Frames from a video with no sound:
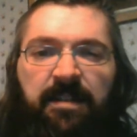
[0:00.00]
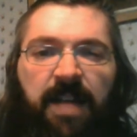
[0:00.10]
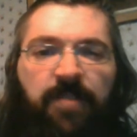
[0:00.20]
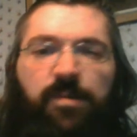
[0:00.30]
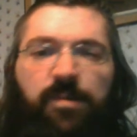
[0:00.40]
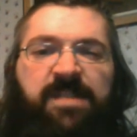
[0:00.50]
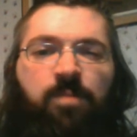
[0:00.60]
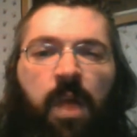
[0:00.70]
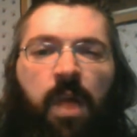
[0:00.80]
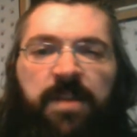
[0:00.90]
And the
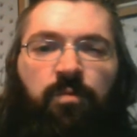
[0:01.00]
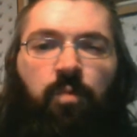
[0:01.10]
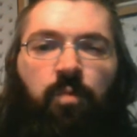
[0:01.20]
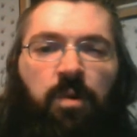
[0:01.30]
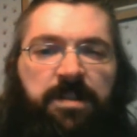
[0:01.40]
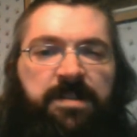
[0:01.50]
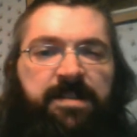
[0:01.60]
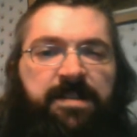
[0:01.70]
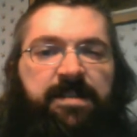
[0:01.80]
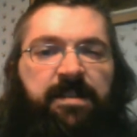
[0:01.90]
reason why you
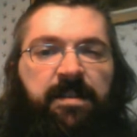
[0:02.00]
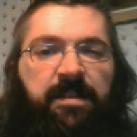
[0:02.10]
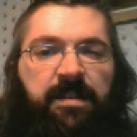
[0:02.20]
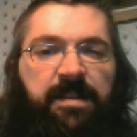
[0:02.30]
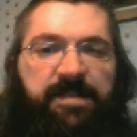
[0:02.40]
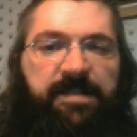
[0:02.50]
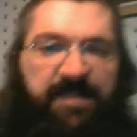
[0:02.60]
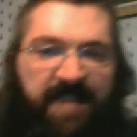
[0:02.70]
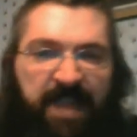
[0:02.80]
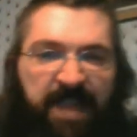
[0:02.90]
wouldn't is to
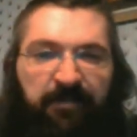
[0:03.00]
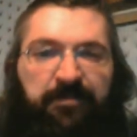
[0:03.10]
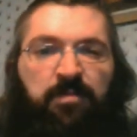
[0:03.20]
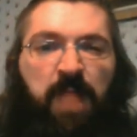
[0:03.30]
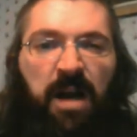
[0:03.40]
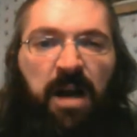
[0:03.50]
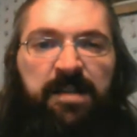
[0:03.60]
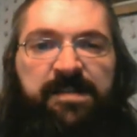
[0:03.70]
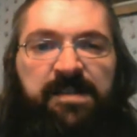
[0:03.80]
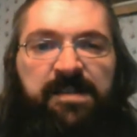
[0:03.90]
save a few
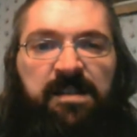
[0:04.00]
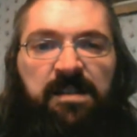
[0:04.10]
bucks.